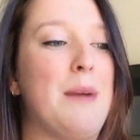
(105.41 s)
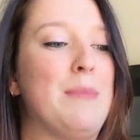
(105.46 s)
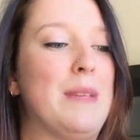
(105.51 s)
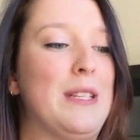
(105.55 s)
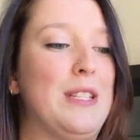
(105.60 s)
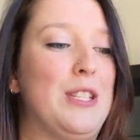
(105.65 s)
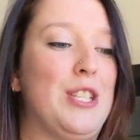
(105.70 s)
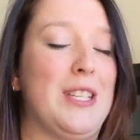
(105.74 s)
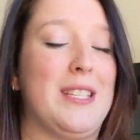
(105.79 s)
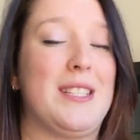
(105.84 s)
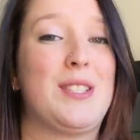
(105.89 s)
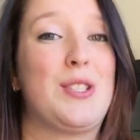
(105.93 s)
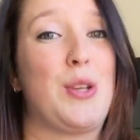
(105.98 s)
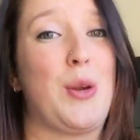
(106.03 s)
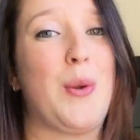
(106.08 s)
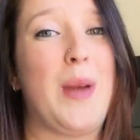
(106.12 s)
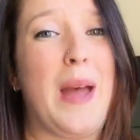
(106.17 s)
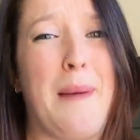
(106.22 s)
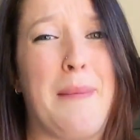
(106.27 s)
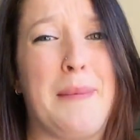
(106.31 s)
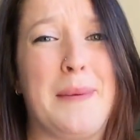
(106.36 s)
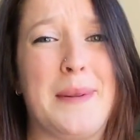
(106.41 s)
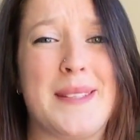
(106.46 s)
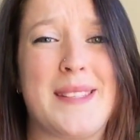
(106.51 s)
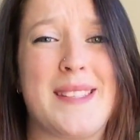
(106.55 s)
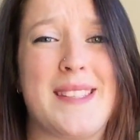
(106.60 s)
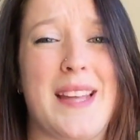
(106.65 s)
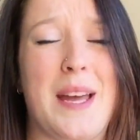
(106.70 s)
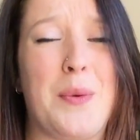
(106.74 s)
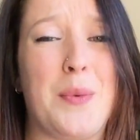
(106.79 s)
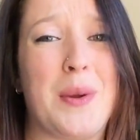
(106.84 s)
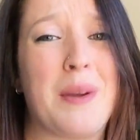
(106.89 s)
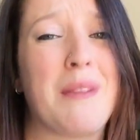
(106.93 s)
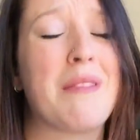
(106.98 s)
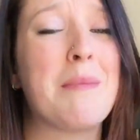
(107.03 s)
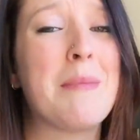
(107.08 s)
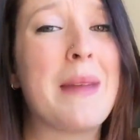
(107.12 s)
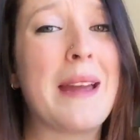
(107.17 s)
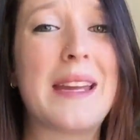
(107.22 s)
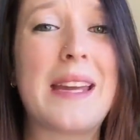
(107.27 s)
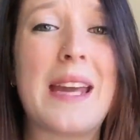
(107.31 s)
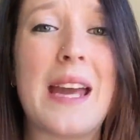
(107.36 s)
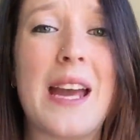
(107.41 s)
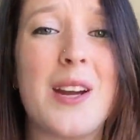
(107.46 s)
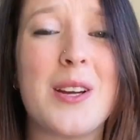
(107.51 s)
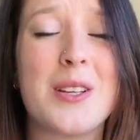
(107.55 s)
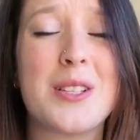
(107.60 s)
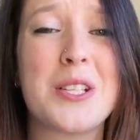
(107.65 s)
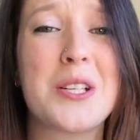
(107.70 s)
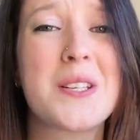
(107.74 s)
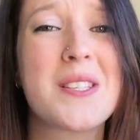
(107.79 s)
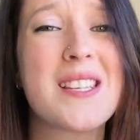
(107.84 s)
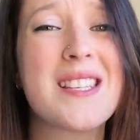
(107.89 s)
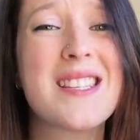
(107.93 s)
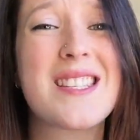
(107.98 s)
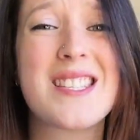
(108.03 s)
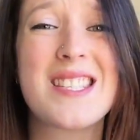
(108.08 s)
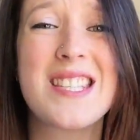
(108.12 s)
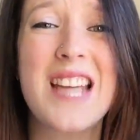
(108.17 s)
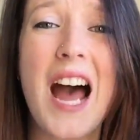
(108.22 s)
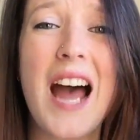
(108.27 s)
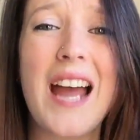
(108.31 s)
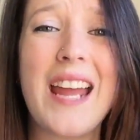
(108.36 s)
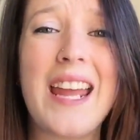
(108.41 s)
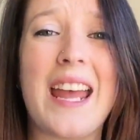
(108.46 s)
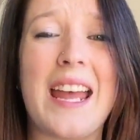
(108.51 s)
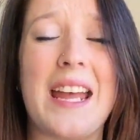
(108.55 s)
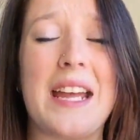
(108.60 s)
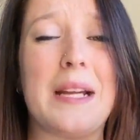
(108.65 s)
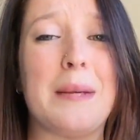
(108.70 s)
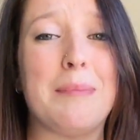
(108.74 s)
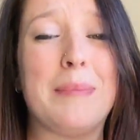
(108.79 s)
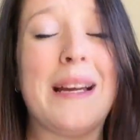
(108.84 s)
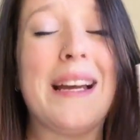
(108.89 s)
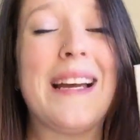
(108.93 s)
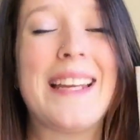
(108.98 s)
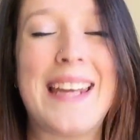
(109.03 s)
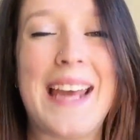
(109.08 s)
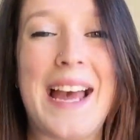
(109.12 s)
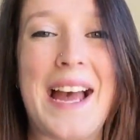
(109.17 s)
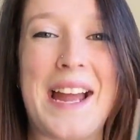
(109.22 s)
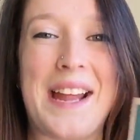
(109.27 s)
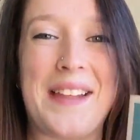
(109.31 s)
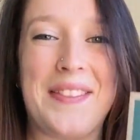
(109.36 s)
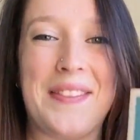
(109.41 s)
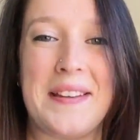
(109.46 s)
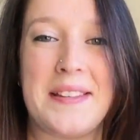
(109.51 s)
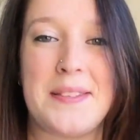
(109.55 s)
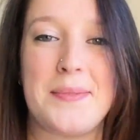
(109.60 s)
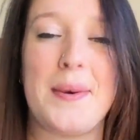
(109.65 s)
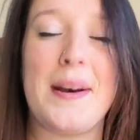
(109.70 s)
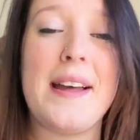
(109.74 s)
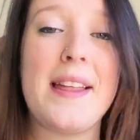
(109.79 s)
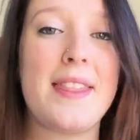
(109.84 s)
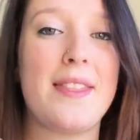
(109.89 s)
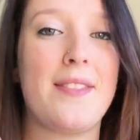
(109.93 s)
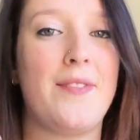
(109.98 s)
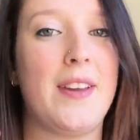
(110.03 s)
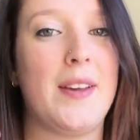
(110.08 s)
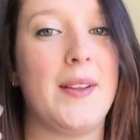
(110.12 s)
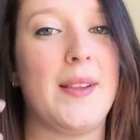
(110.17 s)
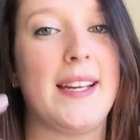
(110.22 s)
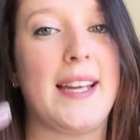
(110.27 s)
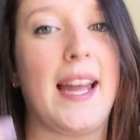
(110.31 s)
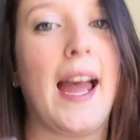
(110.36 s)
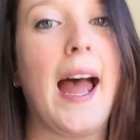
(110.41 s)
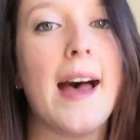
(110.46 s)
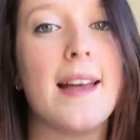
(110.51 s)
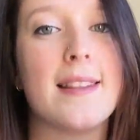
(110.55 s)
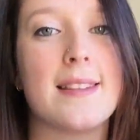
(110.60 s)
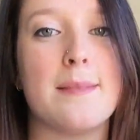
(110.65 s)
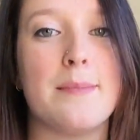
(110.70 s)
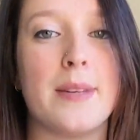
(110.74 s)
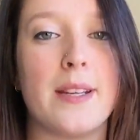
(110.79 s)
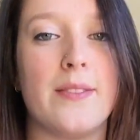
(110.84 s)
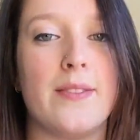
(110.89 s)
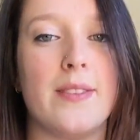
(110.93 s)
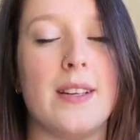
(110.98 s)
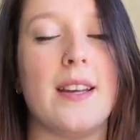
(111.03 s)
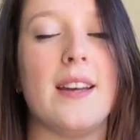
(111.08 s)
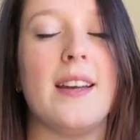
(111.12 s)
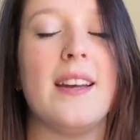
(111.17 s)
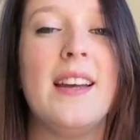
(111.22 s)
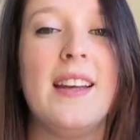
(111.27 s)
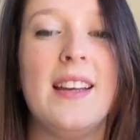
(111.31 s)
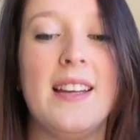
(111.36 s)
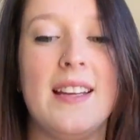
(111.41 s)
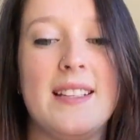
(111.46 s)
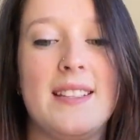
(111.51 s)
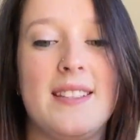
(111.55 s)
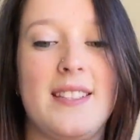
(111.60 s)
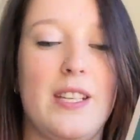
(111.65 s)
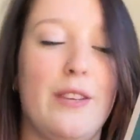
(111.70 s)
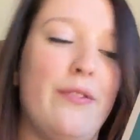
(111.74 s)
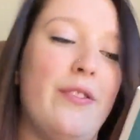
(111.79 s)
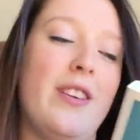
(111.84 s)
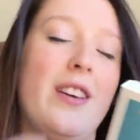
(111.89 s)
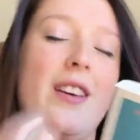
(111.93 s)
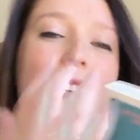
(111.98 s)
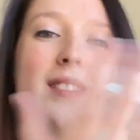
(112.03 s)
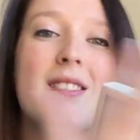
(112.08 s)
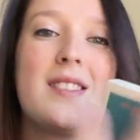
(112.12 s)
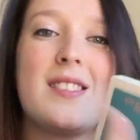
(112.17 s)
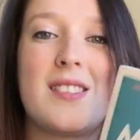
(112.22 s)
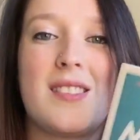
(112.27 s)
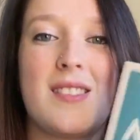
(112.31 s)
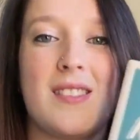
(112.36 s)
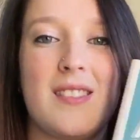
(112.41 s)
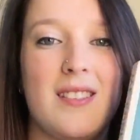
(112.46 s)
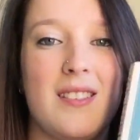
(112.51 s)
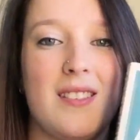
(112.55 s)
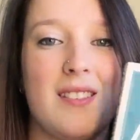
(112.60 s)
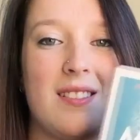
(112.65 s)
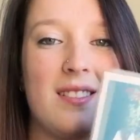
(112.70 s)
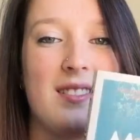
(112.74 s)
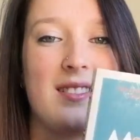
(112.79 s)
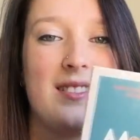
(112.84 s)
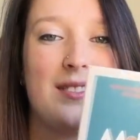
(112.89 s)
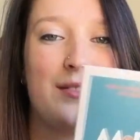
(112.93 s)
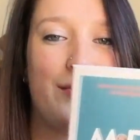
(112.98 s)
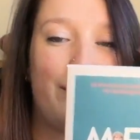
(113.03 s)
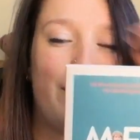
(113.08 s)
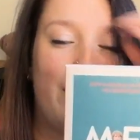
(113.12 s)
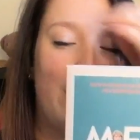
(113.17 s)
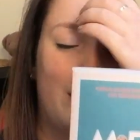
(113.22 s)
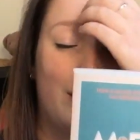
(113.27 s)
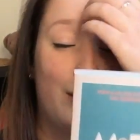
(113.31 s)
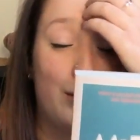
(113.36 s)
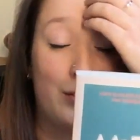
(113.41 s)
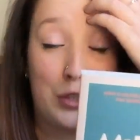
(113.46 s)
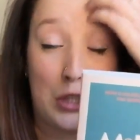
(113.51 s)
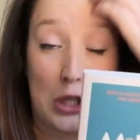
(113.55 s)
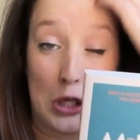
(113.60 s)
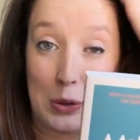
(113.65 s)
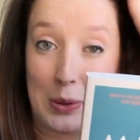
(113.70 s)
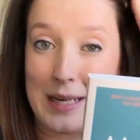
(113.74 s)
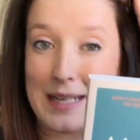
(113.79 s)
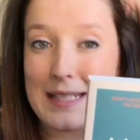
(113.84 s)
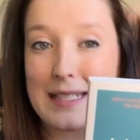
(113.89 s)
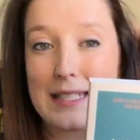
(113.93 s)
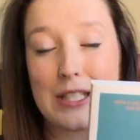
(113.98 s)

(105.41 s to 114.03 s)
It just so happens that one of the main characters is dying, but again, that's why I feel like it has a bit of a Tiffy's feel to it.